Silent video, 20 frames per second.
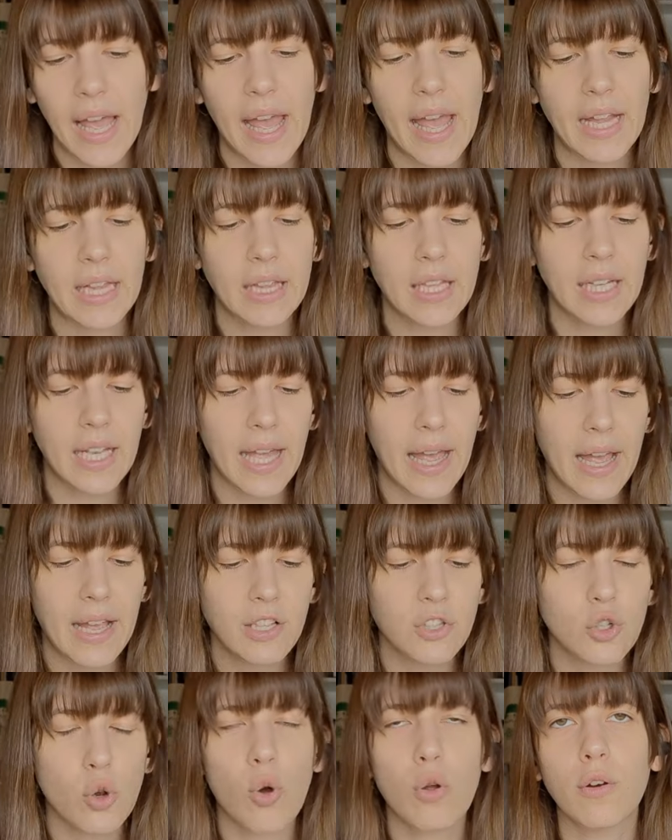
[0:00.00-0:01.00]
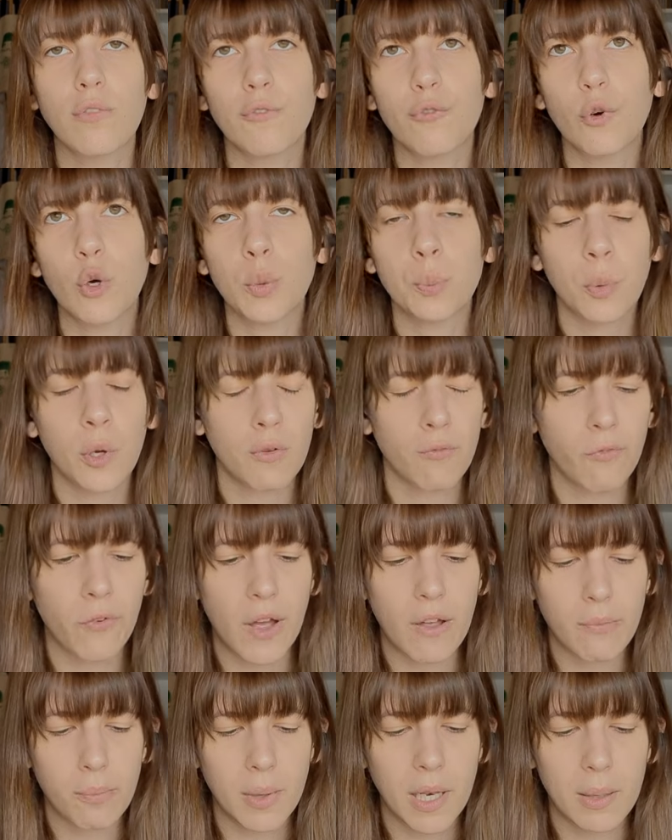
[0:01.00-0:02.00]
and the gauge on
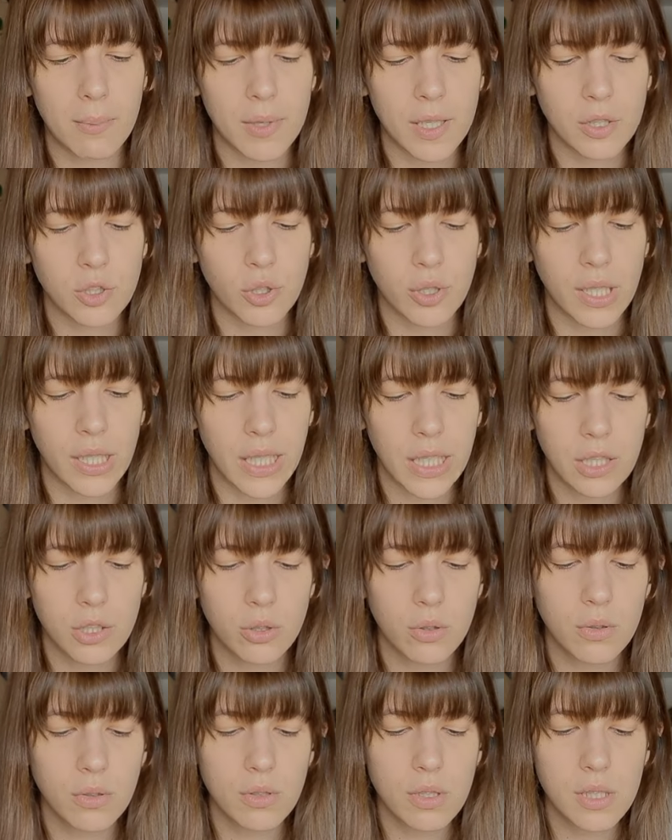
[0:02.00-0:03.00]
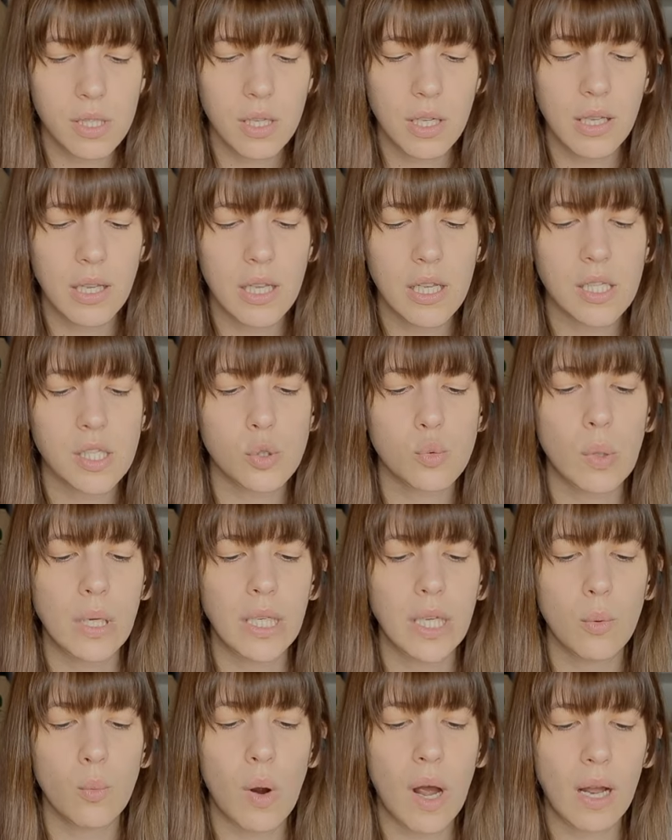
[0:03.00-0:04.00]
4.5 millimeter needles is
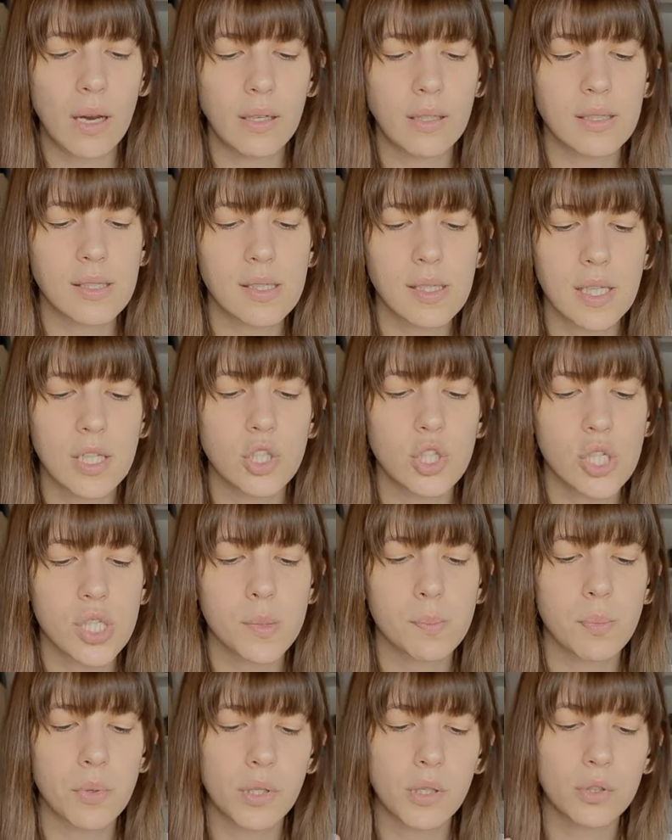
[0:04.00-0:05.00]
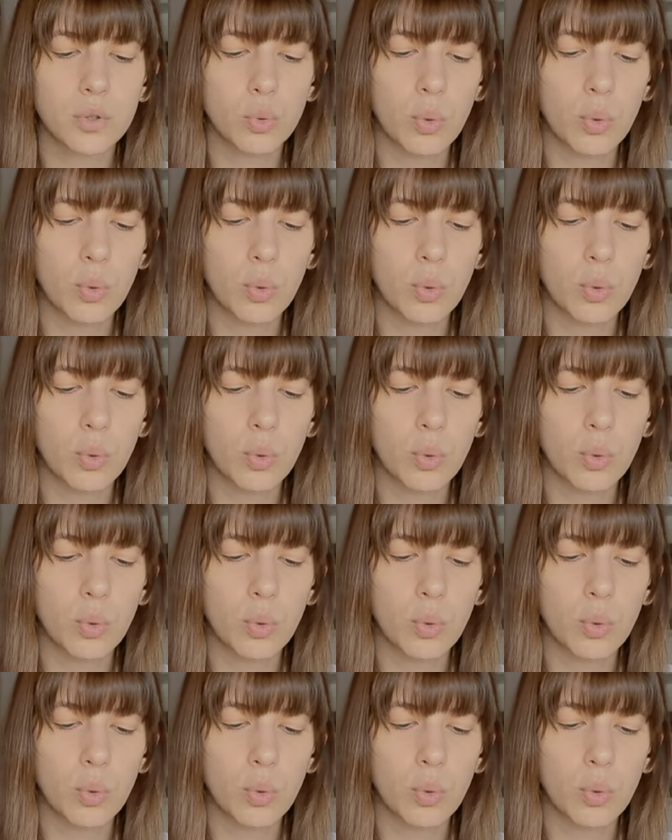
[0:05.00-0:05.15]
21 stitches per